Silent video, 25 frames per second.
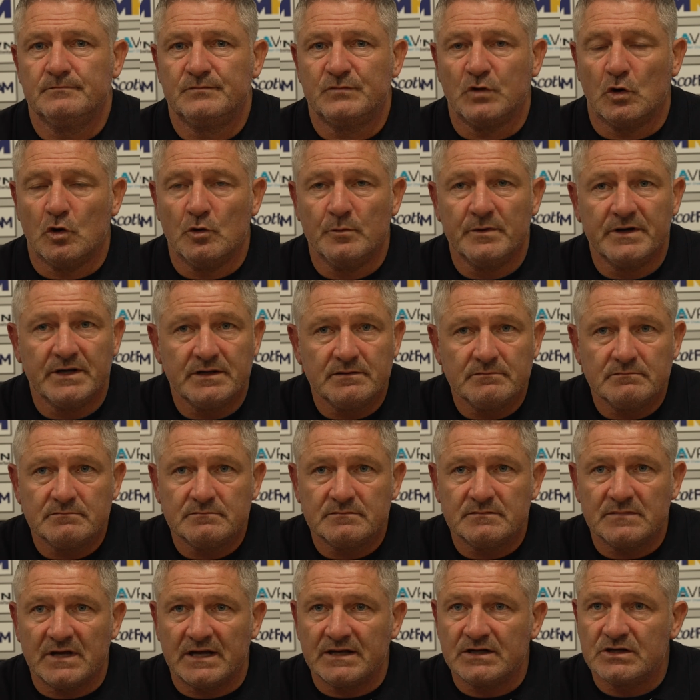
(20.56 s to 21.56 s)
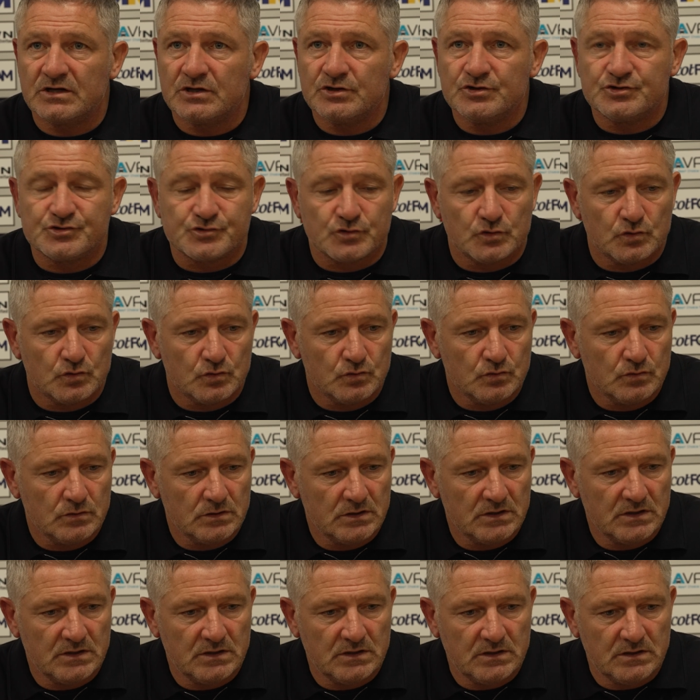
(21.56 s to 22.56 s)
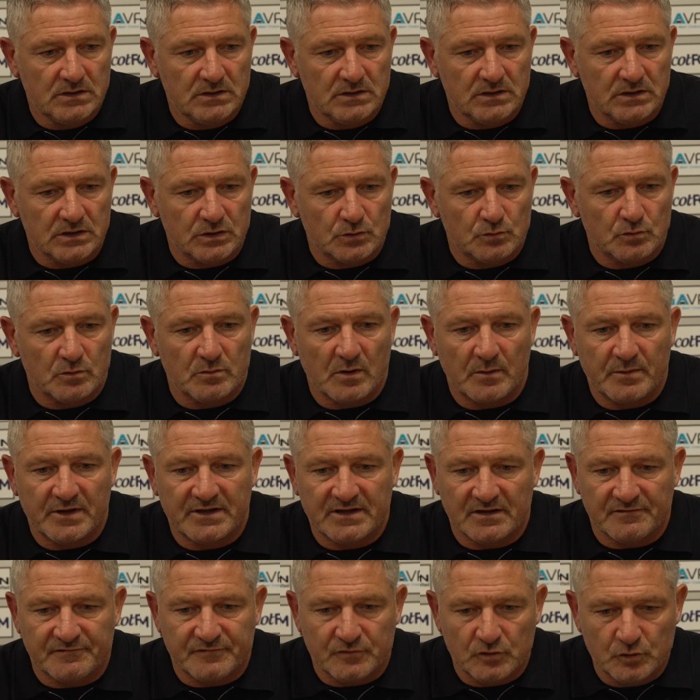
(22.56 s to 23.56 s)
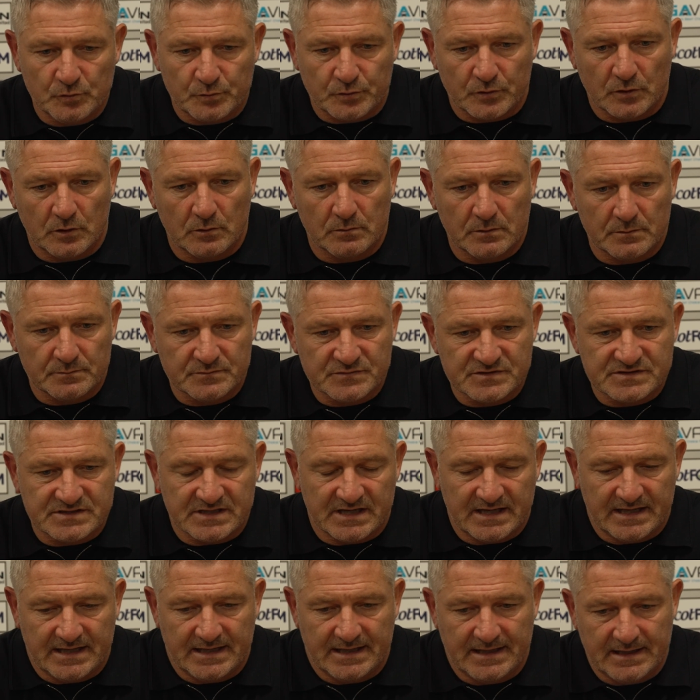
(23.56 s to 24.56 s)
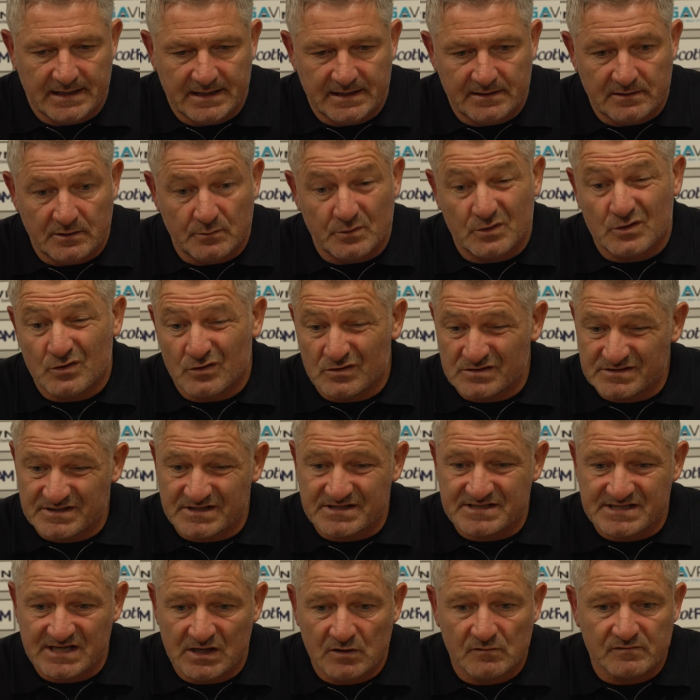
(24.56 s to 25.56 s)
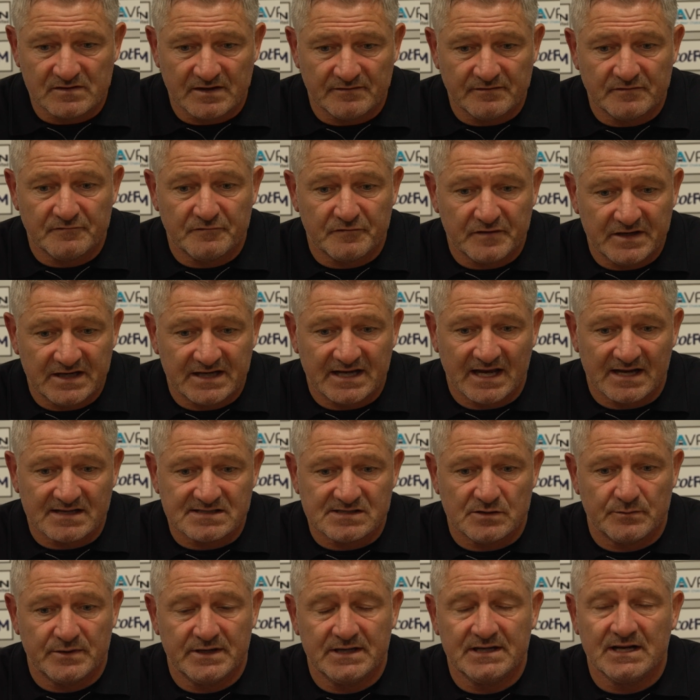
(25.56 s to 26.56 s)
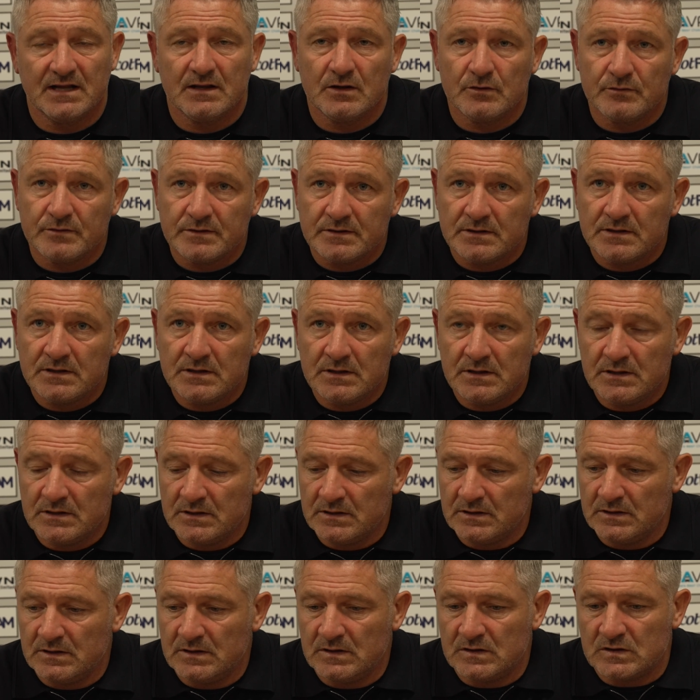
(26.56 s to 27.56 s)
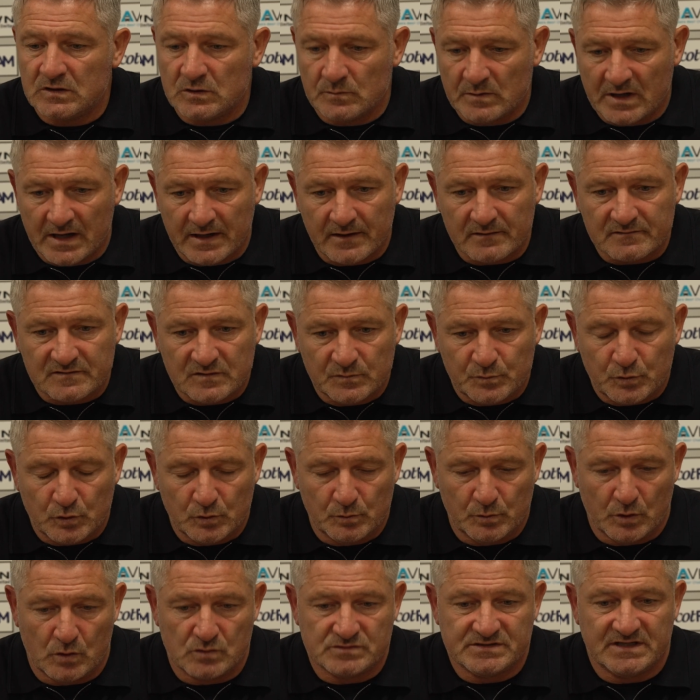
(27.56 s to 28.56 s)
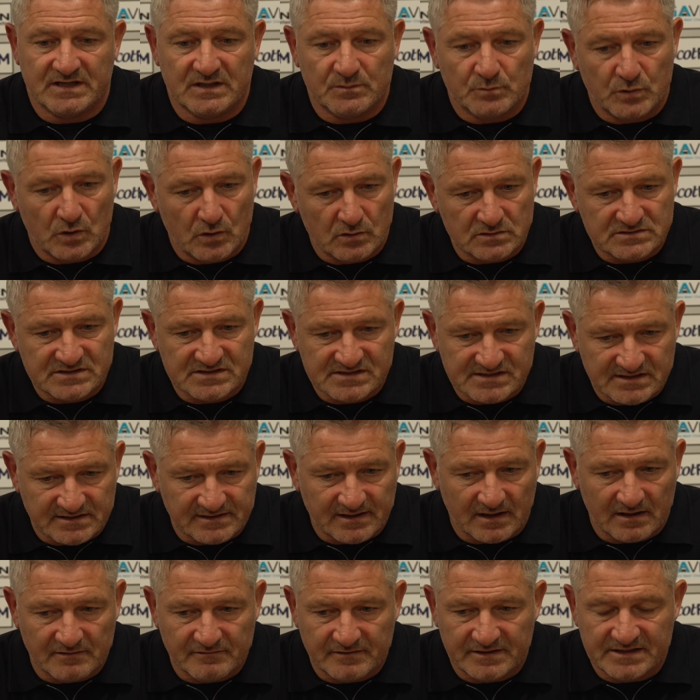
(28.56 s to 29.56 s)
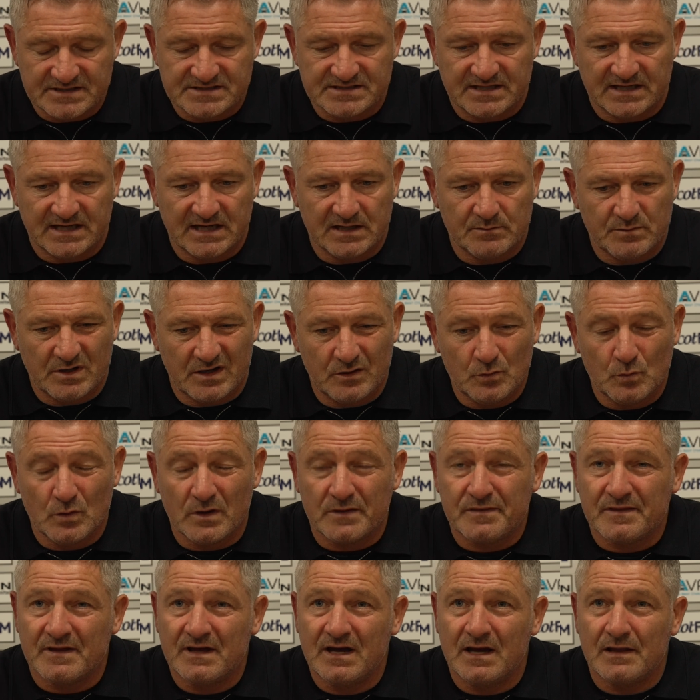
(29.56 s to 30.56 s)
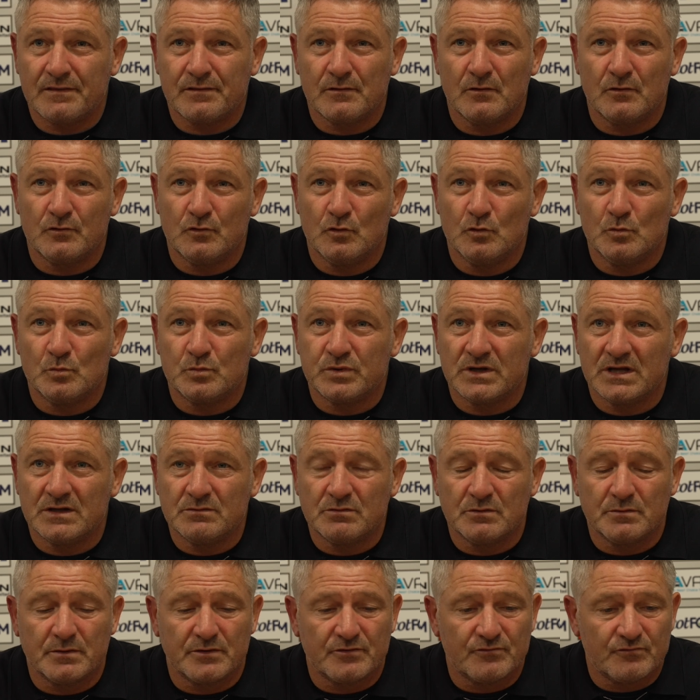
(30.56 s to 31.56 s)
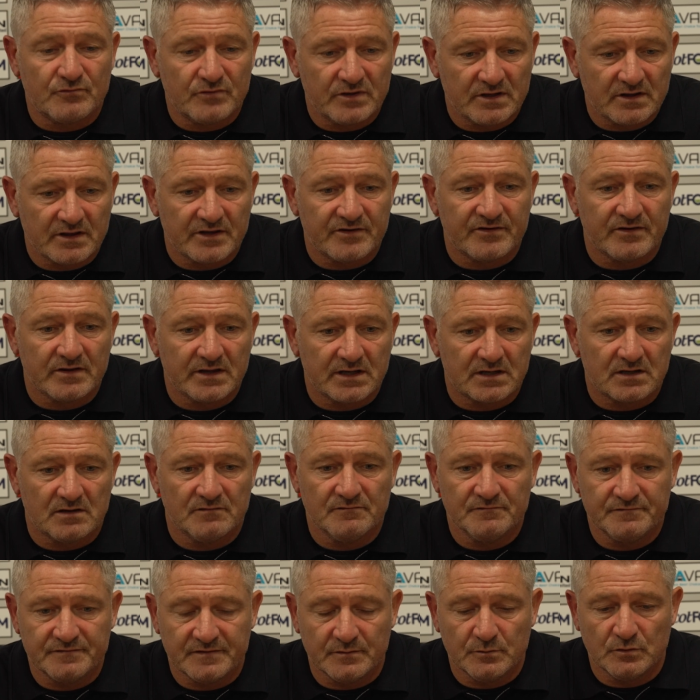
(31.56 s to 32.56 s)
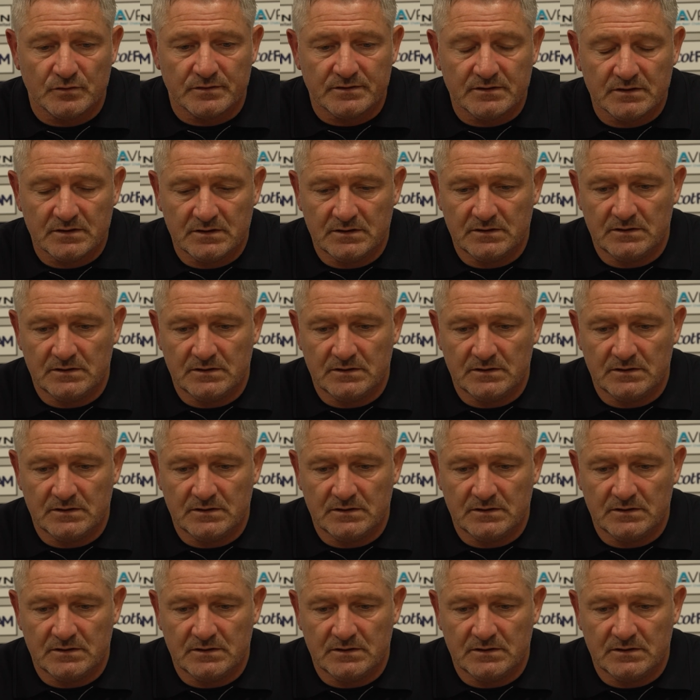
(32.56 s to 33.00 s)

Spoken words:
dominant, in control, you know, we maybe had a few problems that we caused ourselves, giving free kicks away and allowing Kilmarnock to put balls into the box because their delivery is great. But out with that, I thought in open play we were really, really comfortable and